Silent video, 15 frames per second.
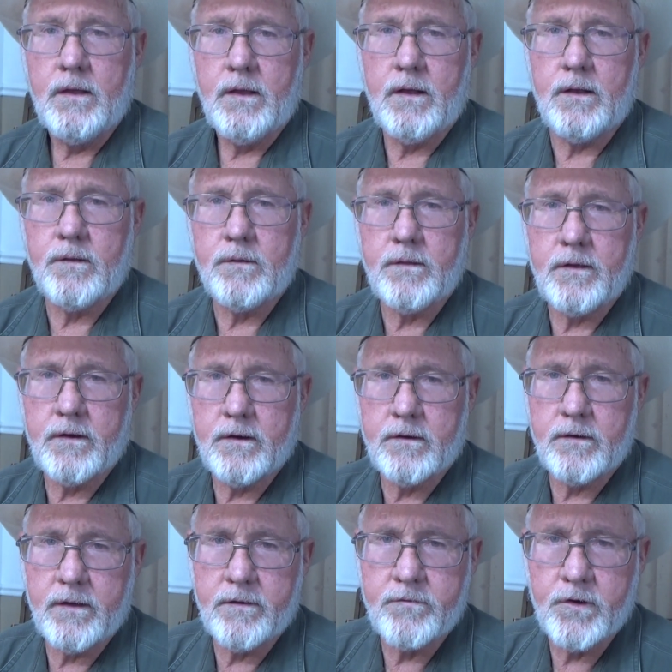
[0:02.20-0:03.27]
Hello
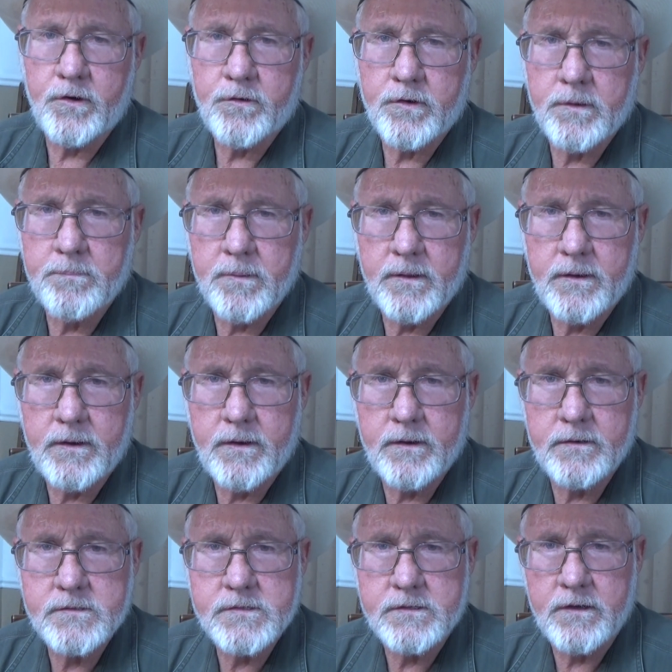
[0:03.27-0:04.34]
there, Everett Triplett
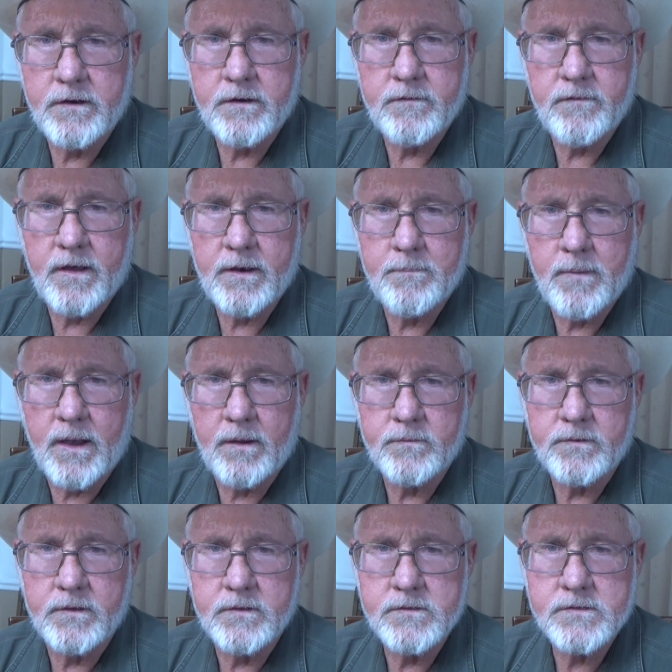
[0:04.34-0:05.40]
here, Sierra Nevada
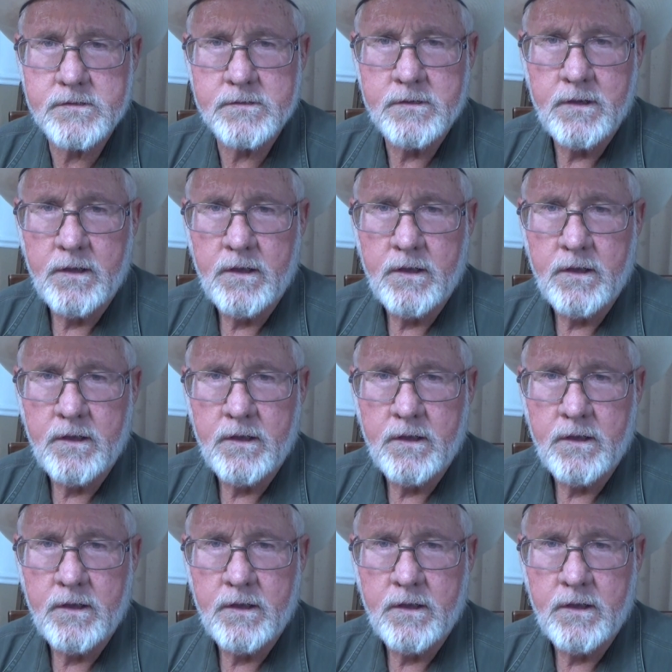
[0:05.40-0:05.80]
Mountains,